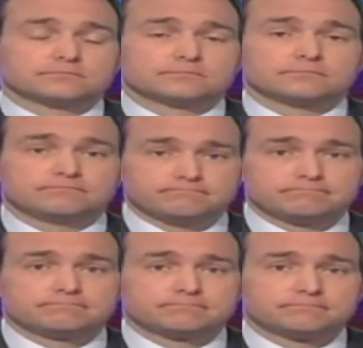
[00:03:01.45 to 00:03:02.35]

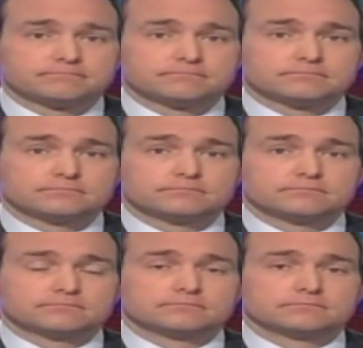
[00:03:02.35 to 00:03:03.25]

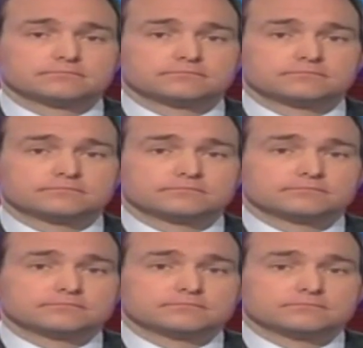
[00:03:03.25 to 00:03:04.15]

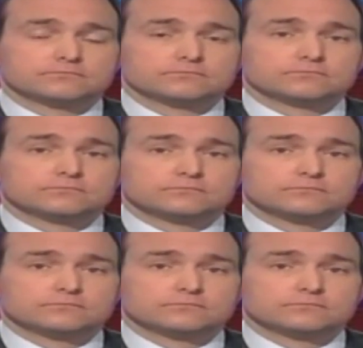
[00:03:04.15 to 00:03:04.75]
No words are spoken by the person on screen.